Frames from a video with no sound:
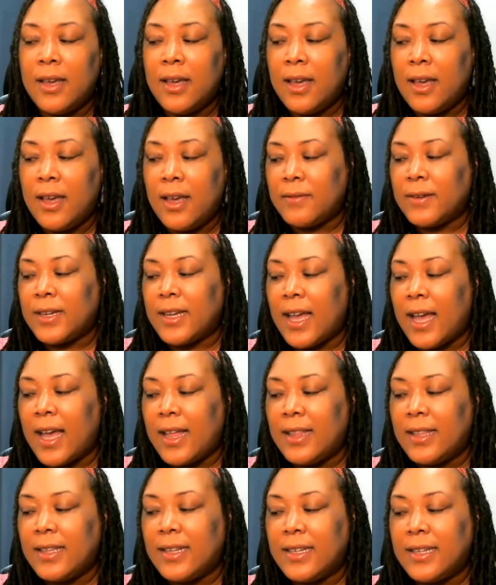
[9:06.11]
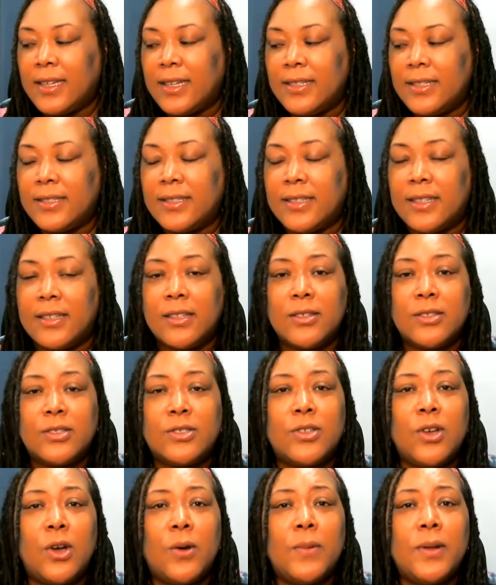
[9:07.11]
And the reality is that there's
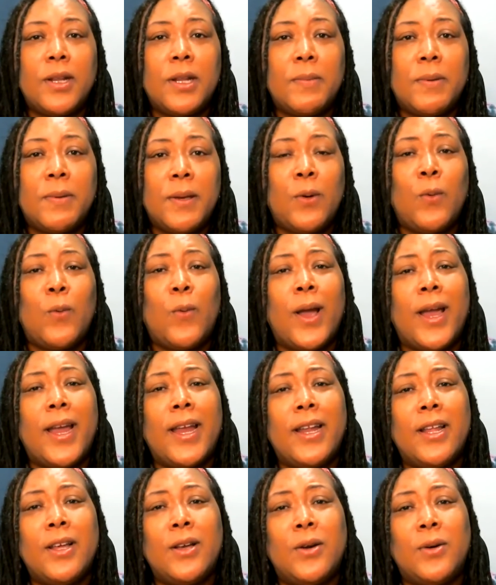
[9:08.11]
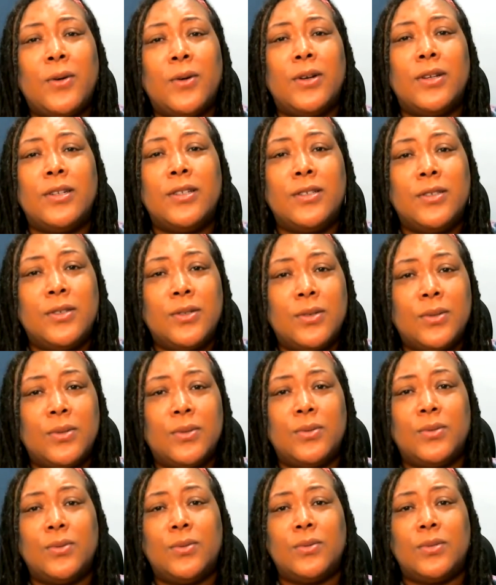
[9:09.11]
so many people waiting on
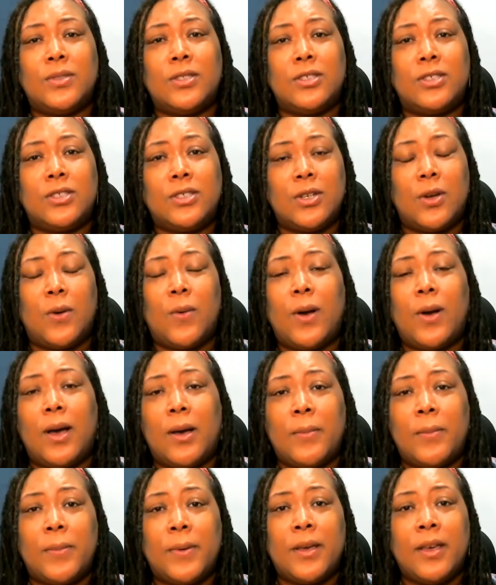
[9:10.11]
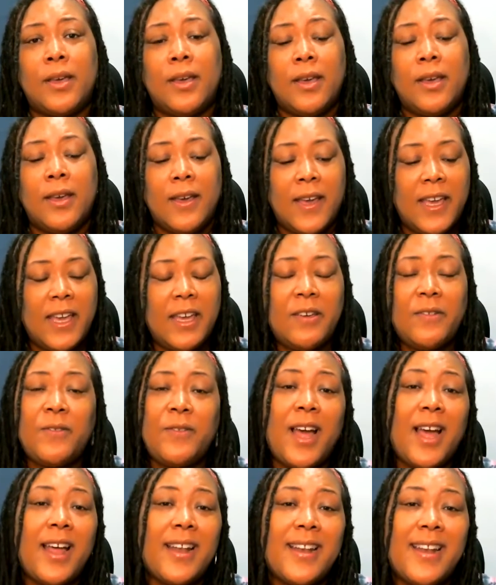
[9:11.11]
you to show up. If not
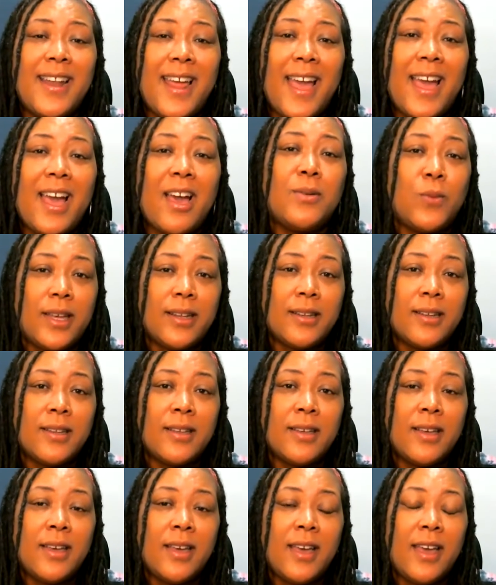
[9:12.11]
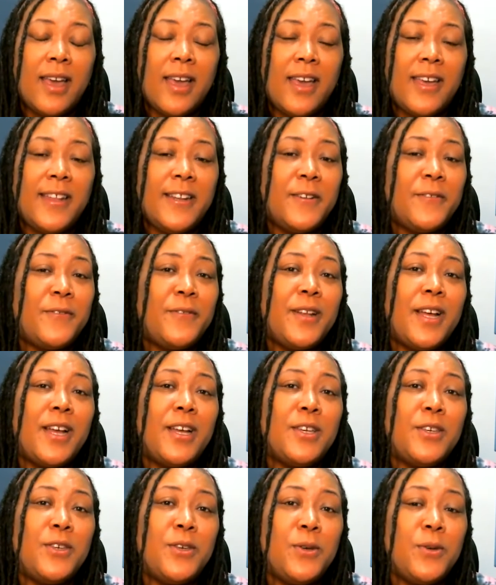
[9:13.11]
now, then when? And if not
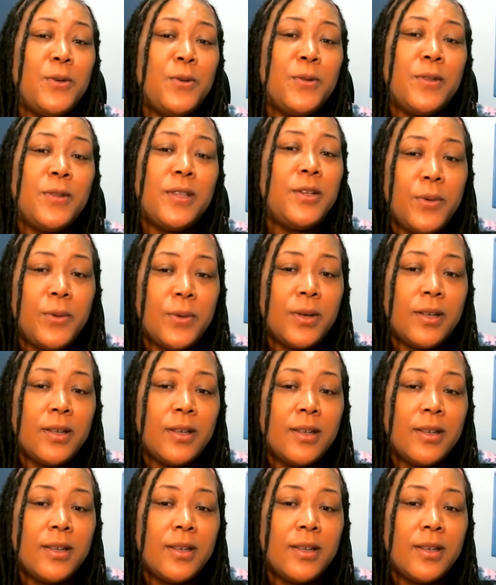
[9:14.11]
you, then who?